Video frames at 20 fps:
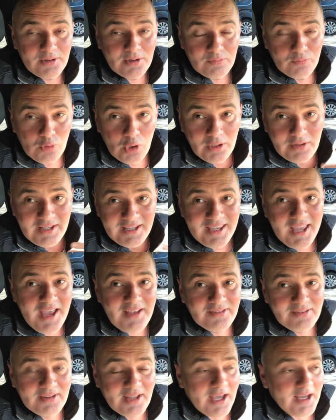And what are the
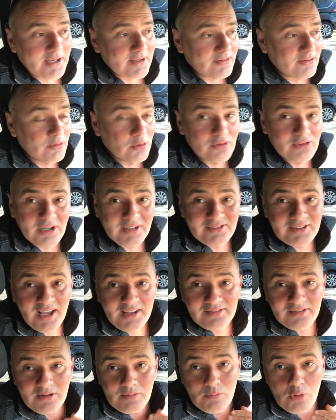case studies? Those are
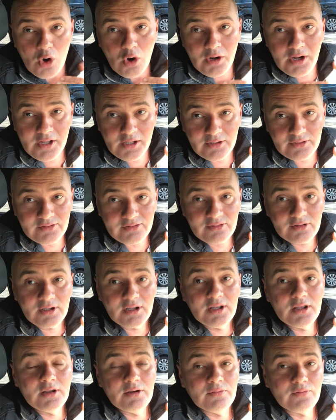testimonials
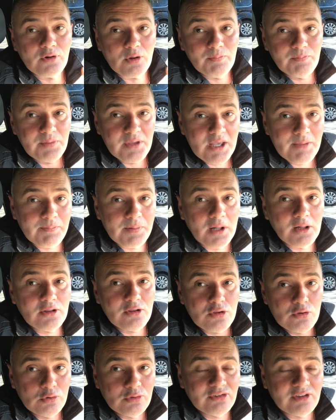from people
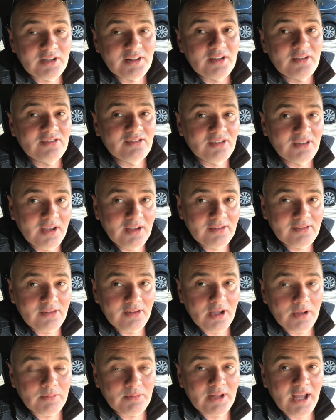using the
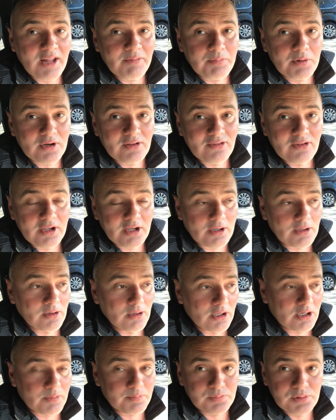system, that
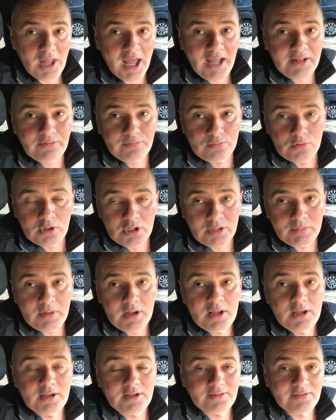particular platform,
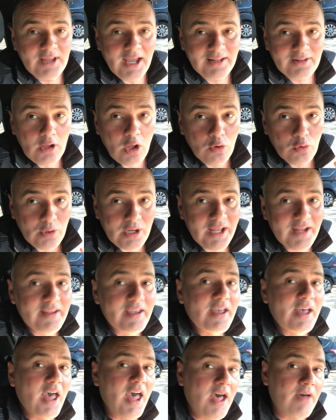that
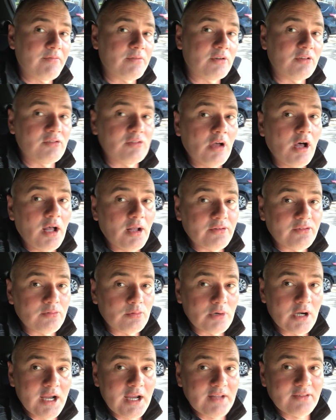already have
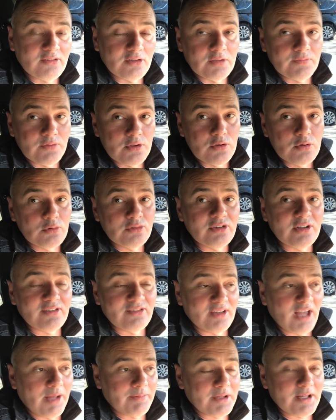results, right? So if you're using
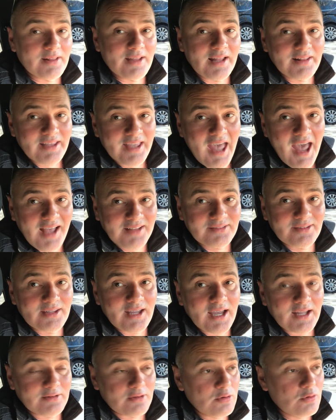something that has
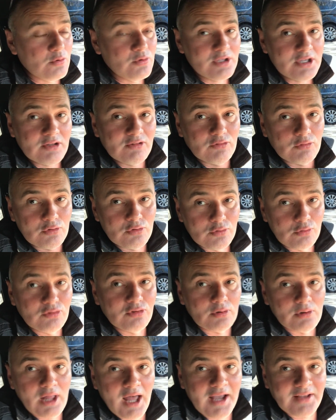that, you need to
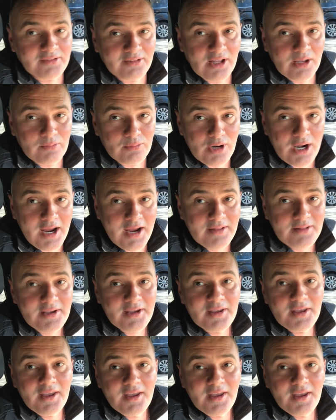utilize them, right?